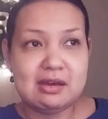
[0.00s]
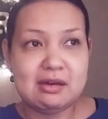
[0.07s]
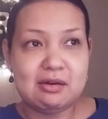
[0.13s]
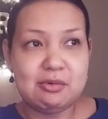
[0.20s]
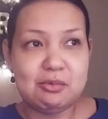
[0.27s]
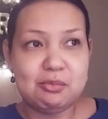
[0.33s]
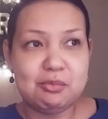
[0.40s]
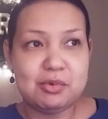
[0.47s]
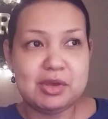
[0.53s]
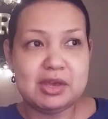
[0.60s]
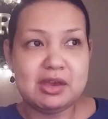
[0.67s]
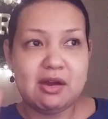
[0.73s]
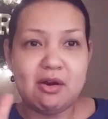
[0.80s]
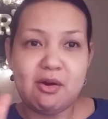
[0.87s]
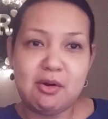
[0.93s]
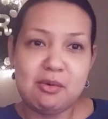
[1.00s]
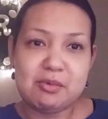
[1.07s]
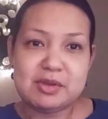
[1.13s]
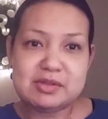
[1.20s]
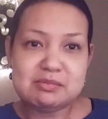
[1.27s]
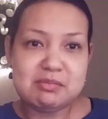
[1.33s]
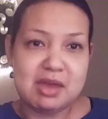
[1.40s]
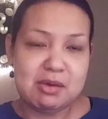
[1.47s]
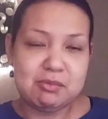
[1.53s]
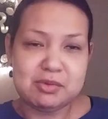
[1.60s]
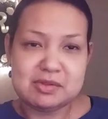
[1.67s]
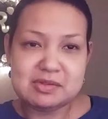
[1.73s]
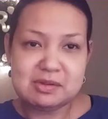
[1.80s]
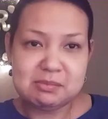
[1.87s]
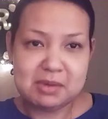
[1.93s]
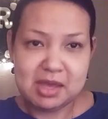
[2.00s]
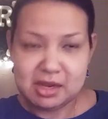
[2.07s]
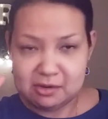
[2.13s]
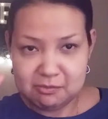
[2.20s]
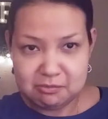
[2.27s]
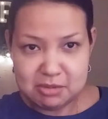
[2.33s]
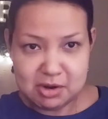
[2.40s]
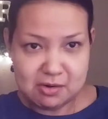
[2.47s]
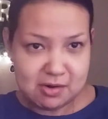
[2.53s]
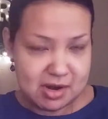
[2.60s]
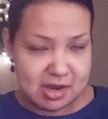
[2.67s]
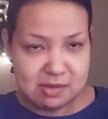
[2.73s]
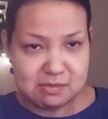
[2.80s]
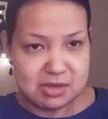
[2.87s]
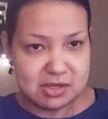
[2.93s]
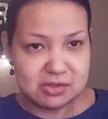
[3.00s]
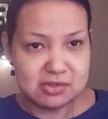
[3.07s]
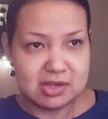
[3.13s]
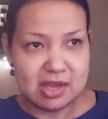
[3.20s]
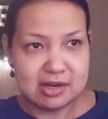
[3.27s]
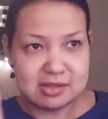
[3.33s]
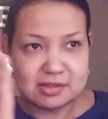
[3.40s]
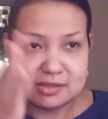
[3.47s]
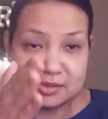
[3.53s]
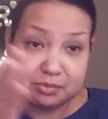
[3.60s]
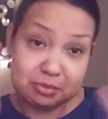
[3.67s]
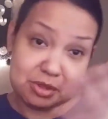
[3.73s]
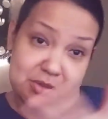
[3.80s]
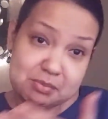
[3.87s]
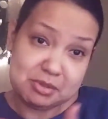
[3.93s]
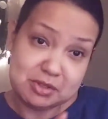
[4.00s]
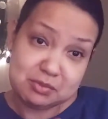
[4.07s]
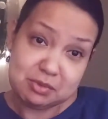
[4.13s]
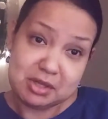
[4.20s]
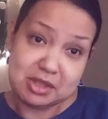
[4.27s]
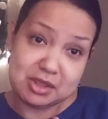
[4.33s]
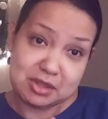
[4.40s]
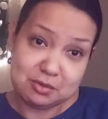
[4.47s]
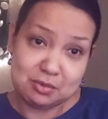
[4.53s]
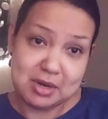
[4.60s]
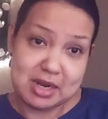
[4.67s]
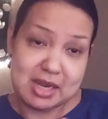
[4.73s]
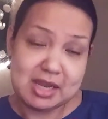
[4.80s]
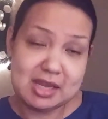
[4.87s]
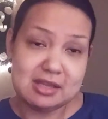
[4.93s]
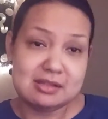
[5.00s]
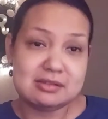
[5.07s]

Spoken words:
we are always met with some kind of mirror image, and it's split between 3.